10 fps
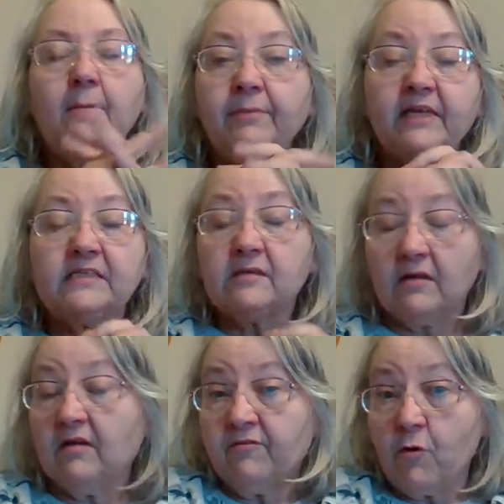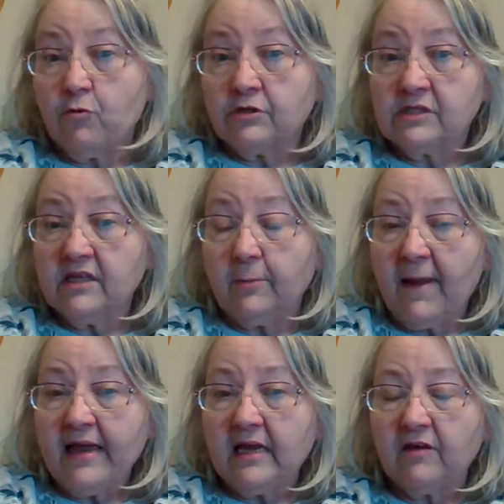plus, of course, they're
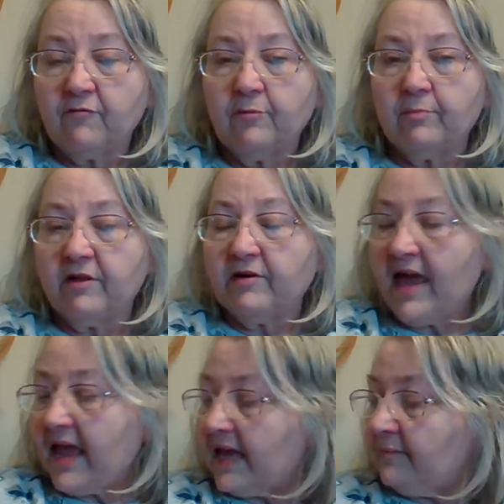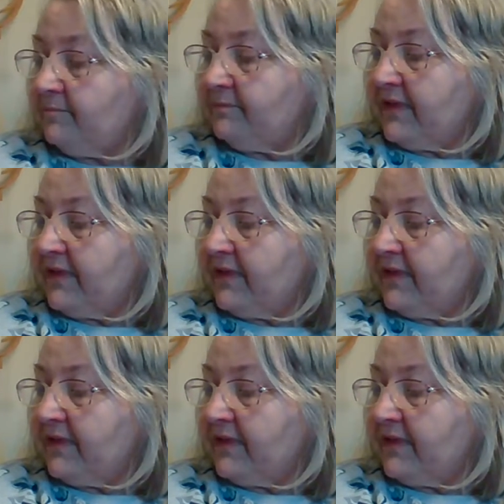painting from their dad.